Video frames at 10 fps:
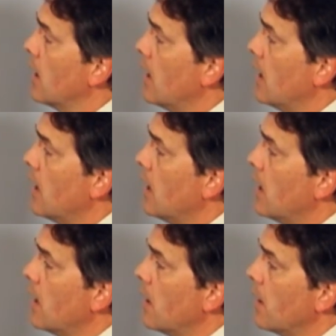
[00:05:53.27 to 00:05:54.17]

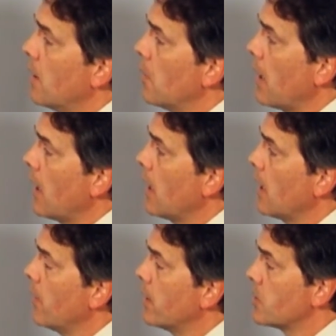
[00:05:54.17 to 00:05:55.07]

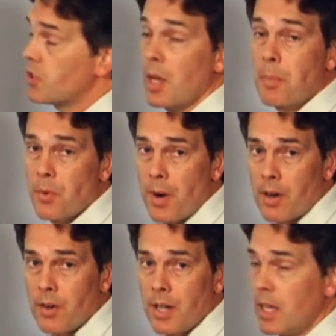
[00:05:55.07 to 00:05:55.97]
and that it's
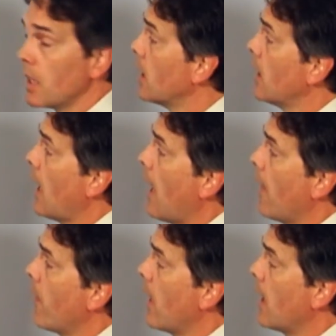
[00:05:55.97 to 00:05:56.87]
temporary,
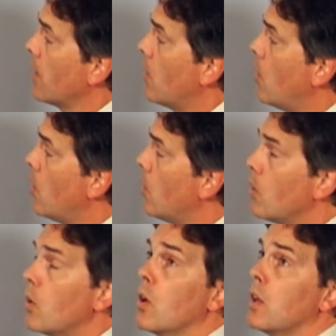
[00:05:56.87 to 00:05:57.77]
and that
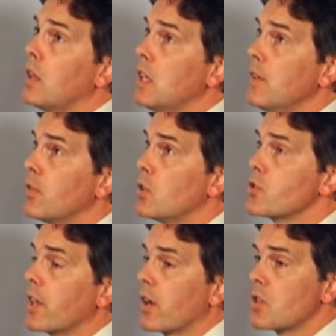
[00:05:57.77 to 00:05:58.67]
all
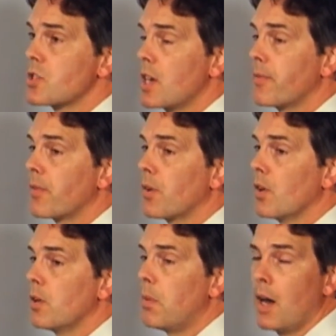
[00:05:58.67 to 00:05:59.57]
evils that are
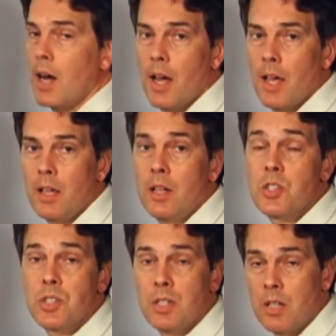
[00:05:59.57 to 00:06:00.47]
suffered by
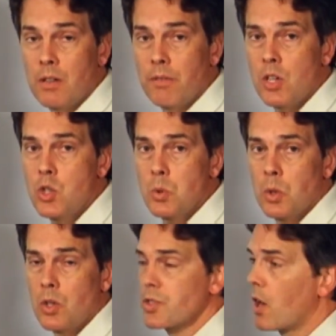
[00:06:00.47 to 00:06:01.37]
innocent
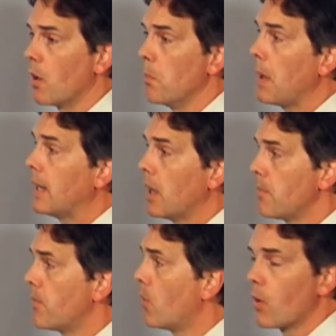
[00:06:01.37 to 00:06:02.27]
individuals are made
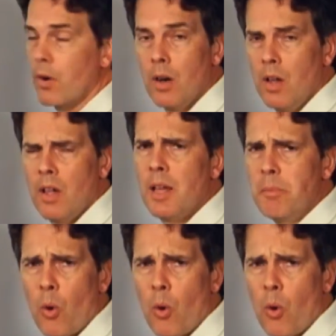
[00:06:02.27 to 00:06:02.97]
up for and